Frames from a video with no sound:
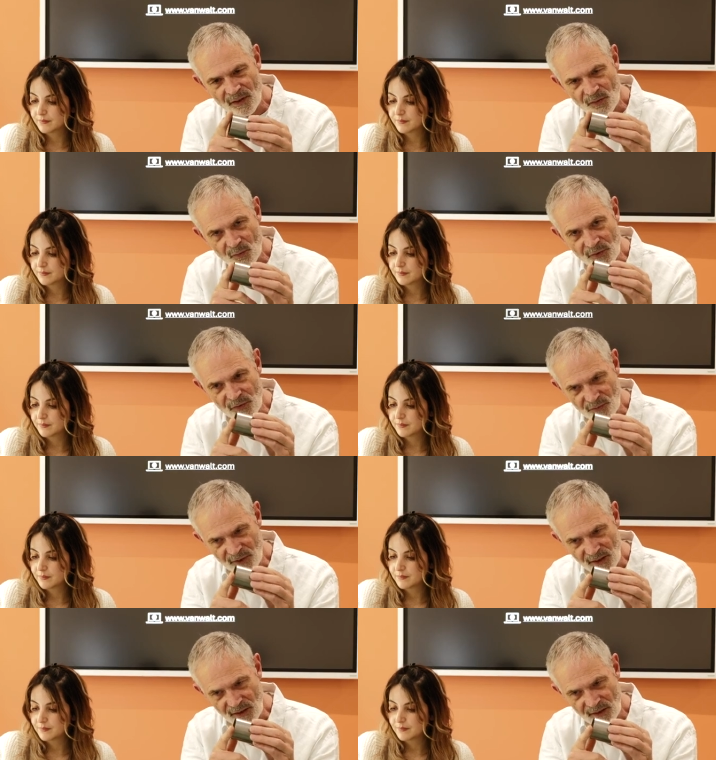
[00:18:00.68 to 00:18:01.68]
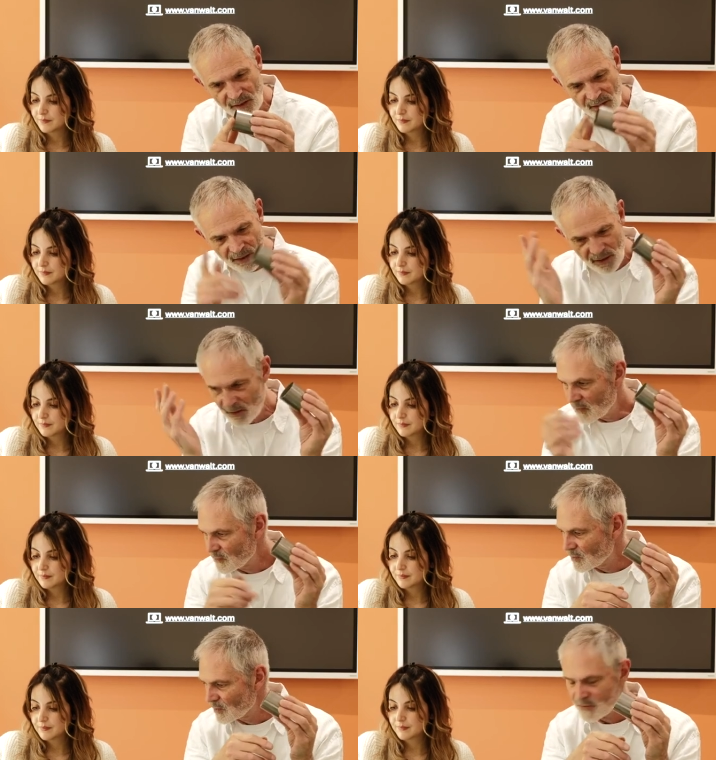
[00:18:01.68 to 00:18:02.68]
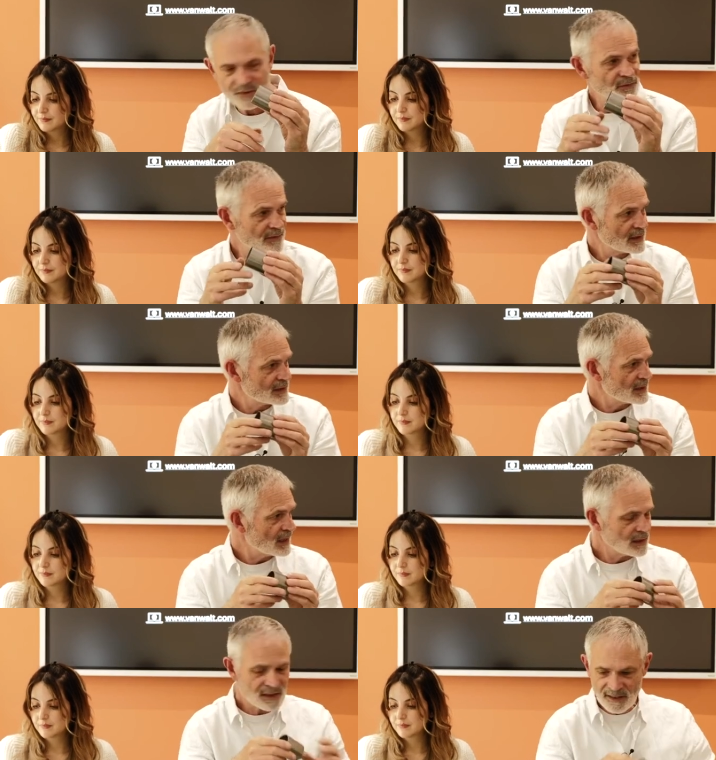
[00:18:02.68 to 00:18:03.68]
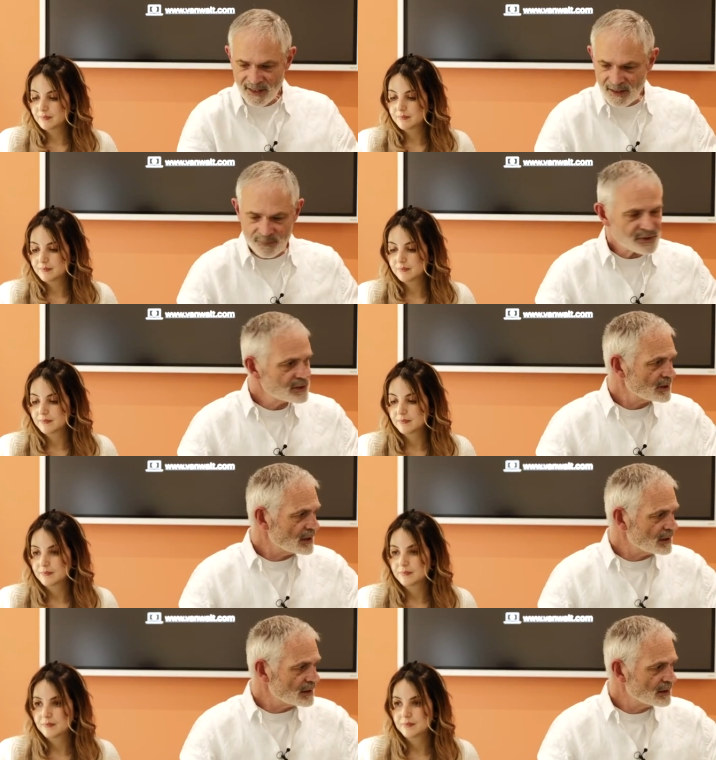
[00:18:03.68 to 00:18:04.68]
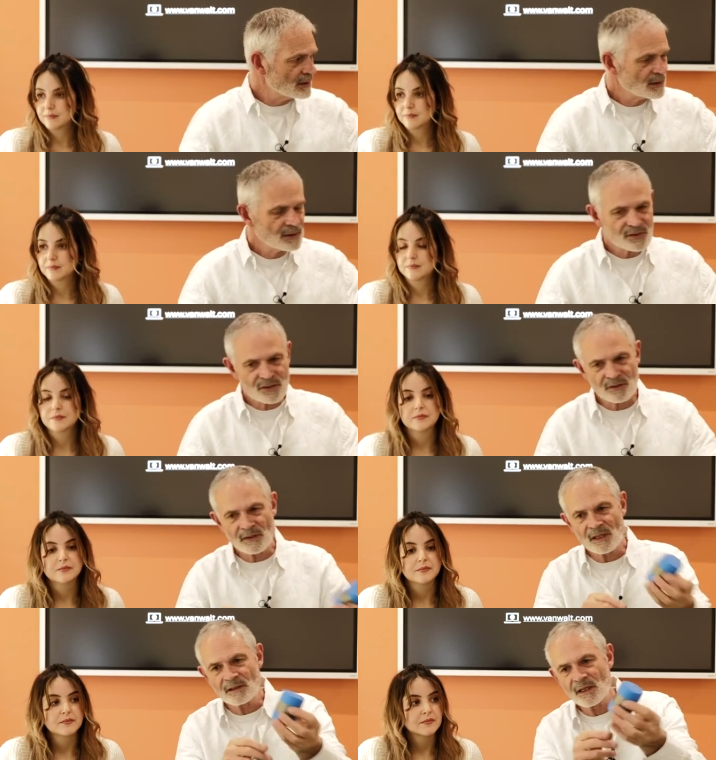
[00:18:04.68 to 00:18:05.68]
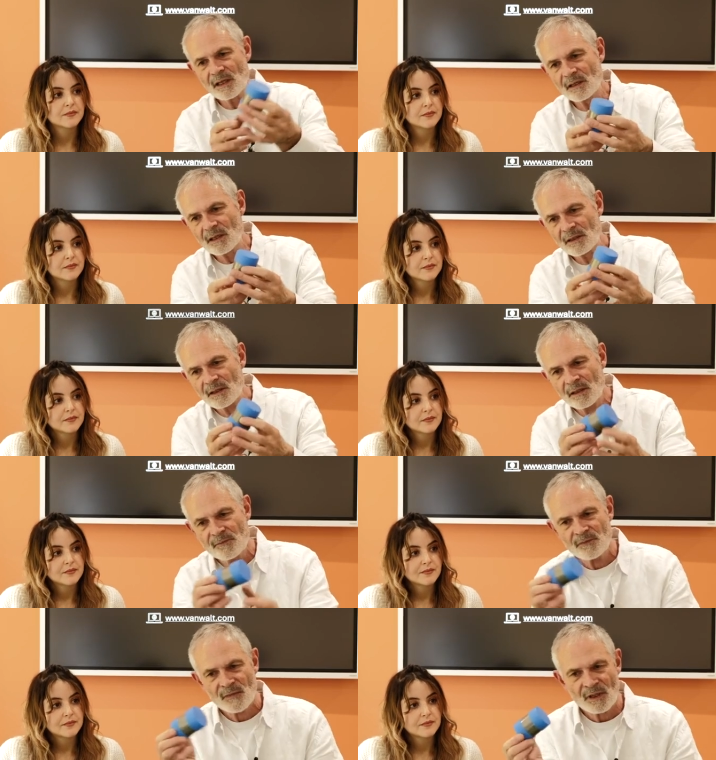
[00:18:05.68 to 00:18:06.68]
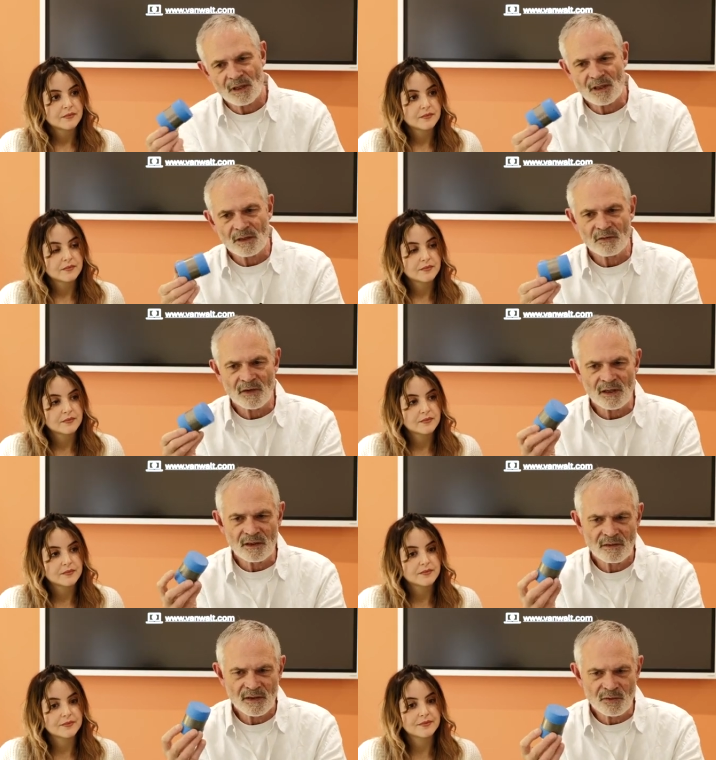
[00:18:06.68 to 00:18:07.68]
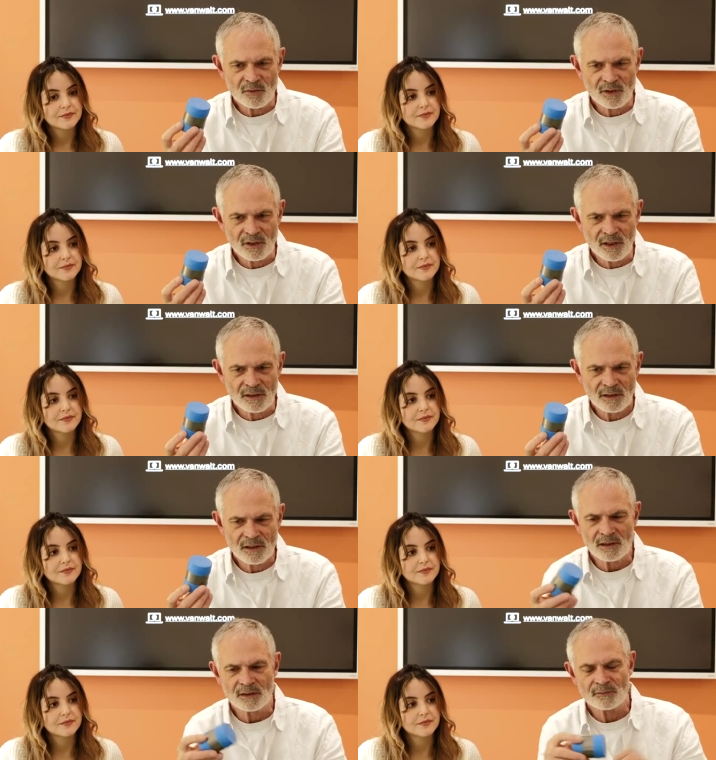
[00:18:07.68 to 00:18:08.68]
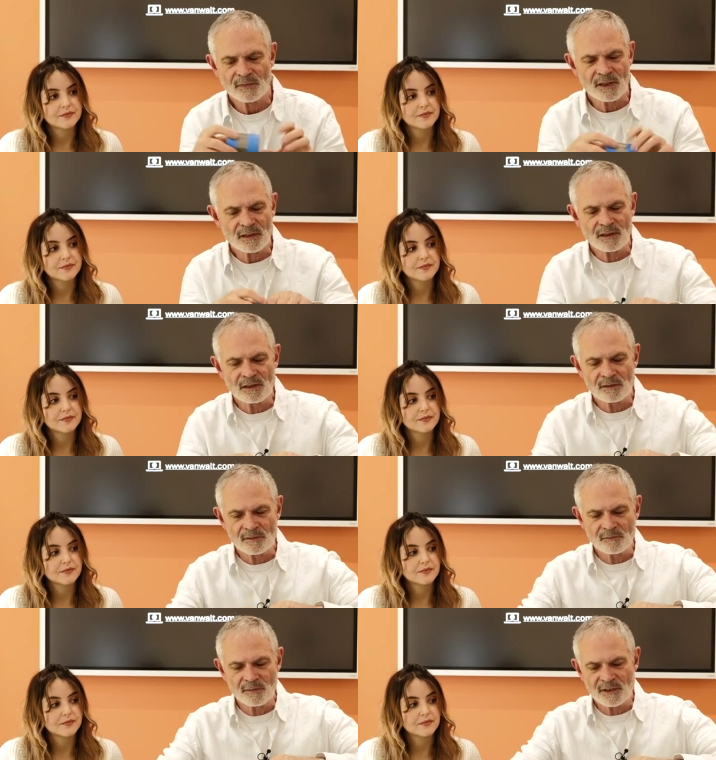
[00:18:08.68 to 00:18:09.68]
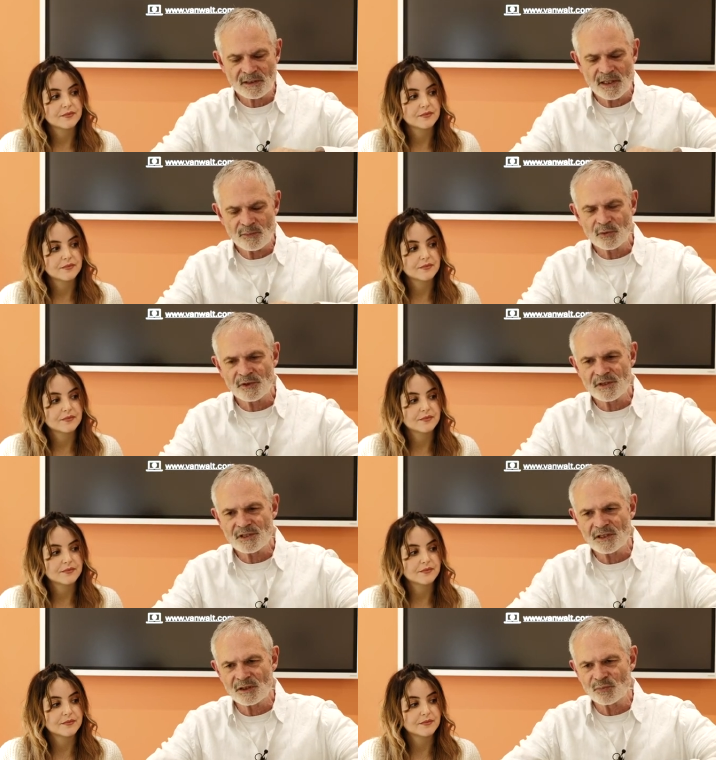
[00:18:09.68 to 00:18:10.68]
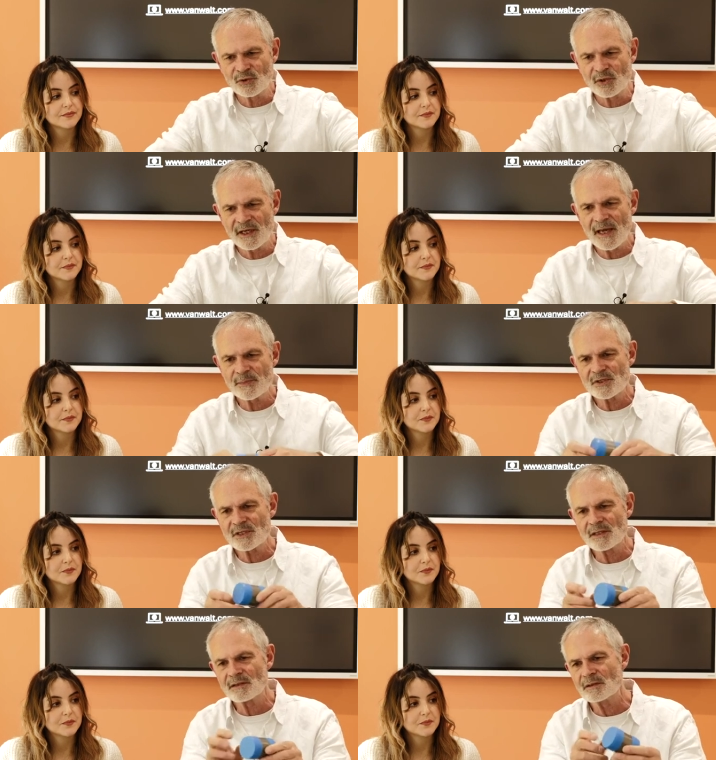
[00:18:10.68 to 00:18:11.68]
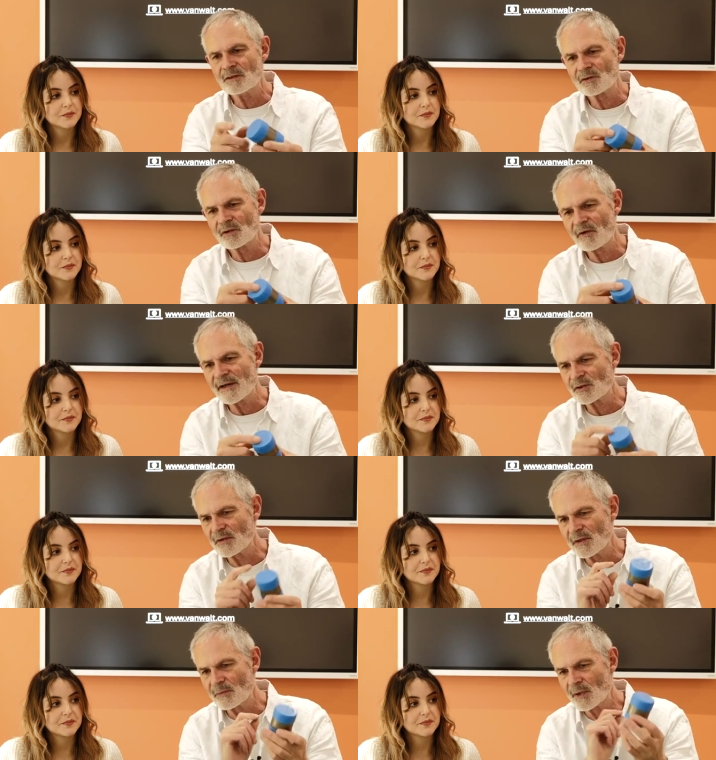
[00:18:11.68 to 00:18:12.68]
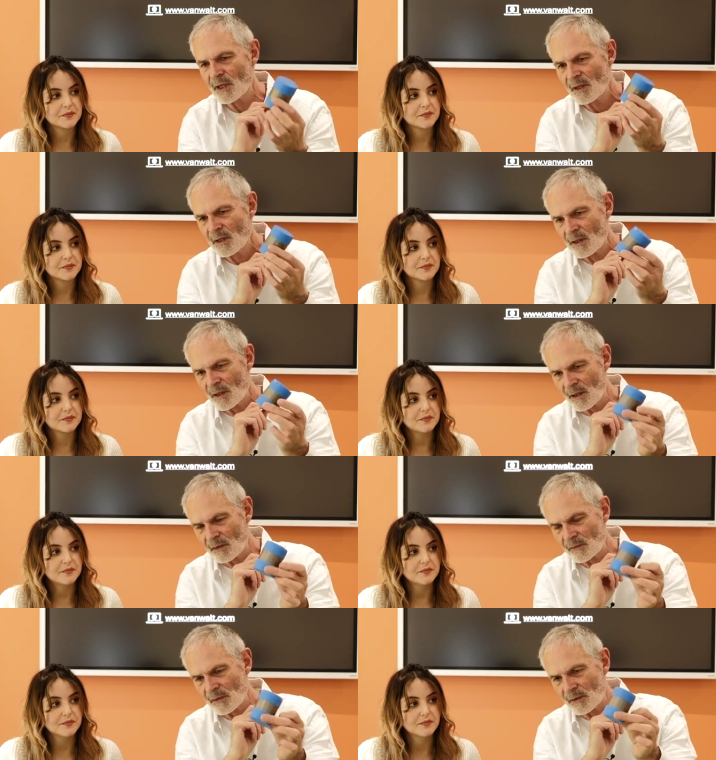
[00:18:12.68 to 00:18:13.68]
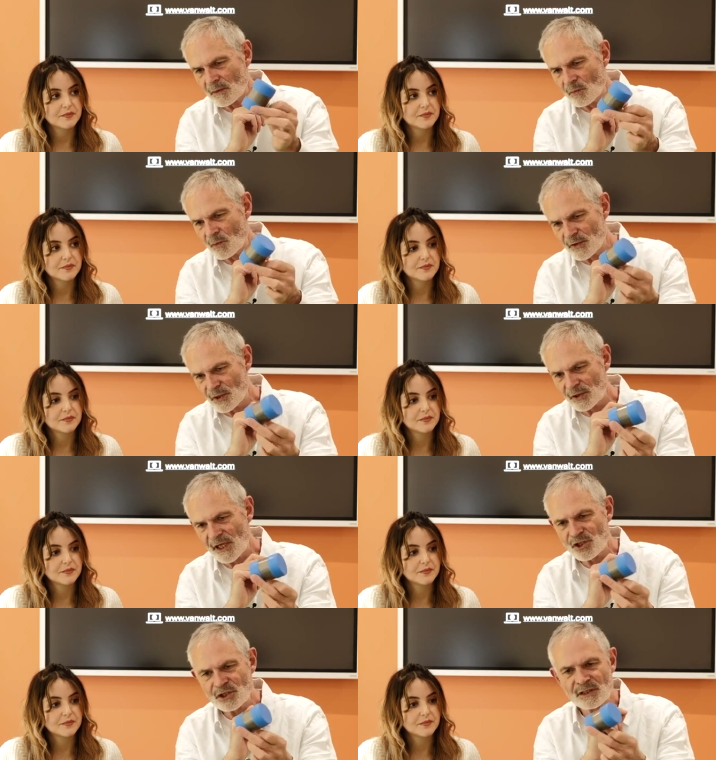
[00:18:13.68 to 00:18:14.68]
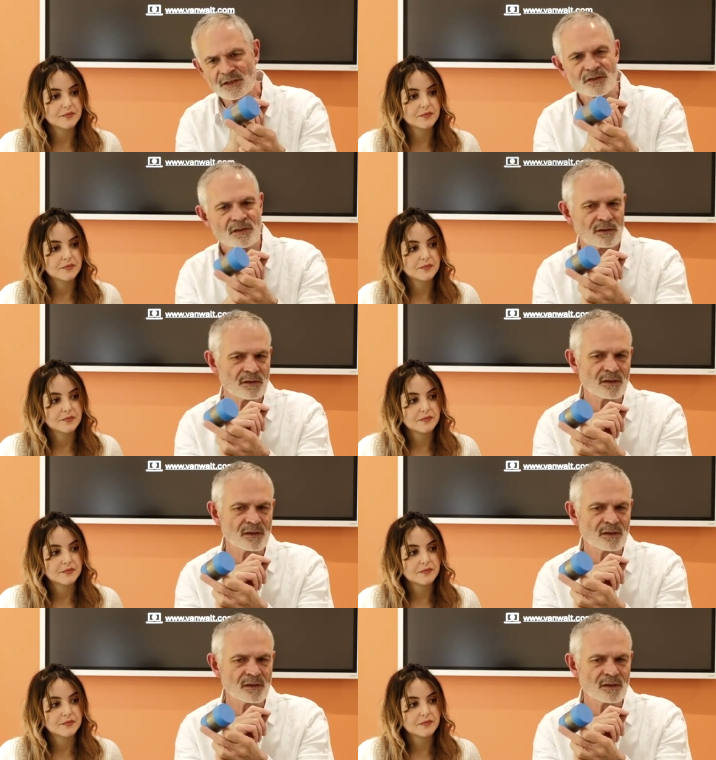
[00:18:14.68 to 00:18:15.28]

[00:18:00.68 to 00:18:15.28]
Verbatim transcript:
Speaker 1: uh, with the ring of course the rings are capped uh, so they they uh, uh, they, they will um, come with these little blue caps and you can write on them uh, uh, what the location is,